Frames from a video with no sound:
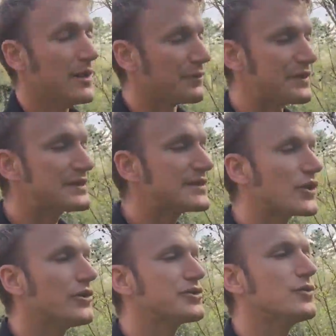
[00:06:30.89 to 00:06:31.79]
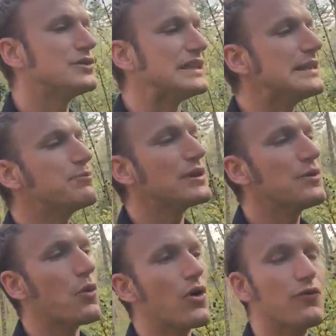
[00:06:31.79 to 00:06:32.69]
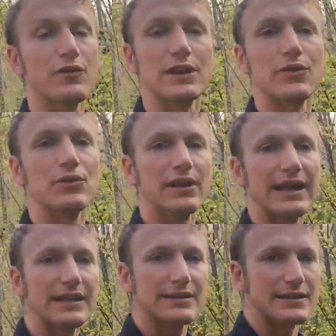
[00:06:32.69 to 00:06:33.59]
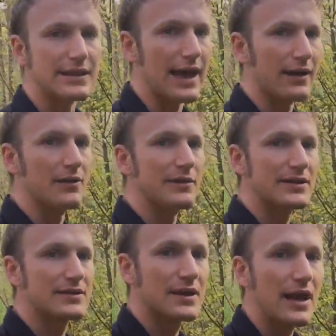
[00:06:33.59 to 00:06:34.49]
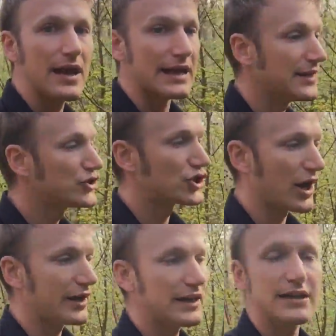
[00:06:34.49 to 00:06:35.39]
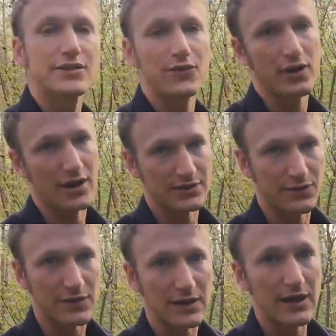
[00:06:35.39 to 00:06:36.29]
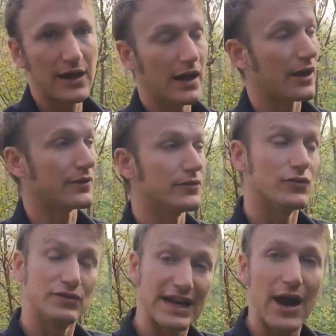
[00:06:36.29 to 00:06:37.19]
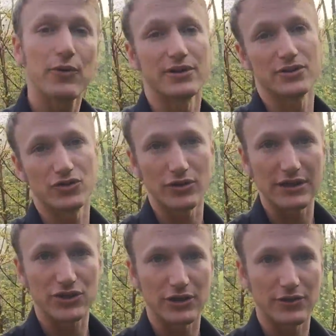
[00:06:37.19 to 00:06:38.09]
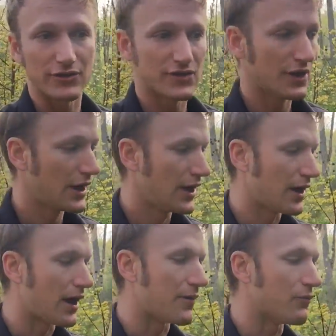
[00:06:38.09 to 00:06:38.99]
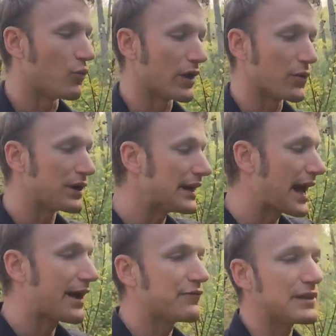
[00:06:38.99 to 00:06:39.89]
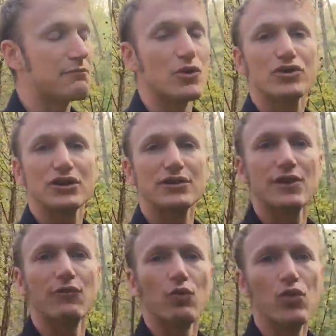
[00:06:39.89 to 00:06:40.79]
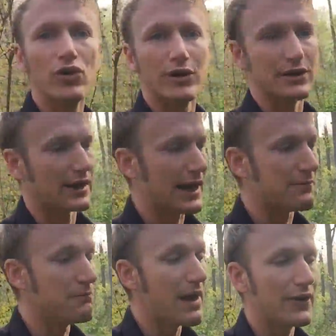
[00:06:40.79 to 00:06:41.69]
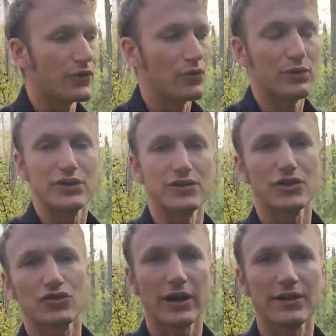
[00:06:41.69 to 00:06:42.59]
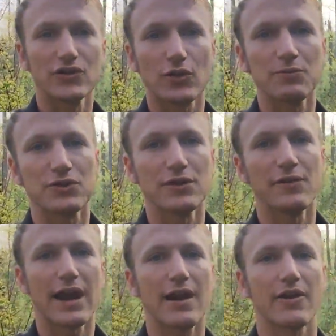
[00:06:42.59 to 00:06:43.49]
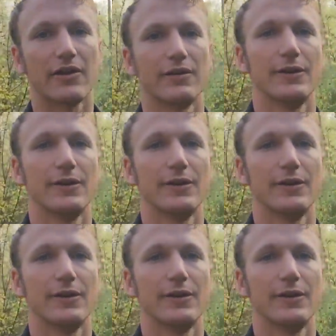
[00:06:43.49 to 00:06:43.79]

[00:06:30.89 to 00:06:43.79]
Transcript: But this is also deeply woven and related to the elements in Chinese philosophy and Taoist traditions, where we have the emergence of wood and metal, which is a transcription of air,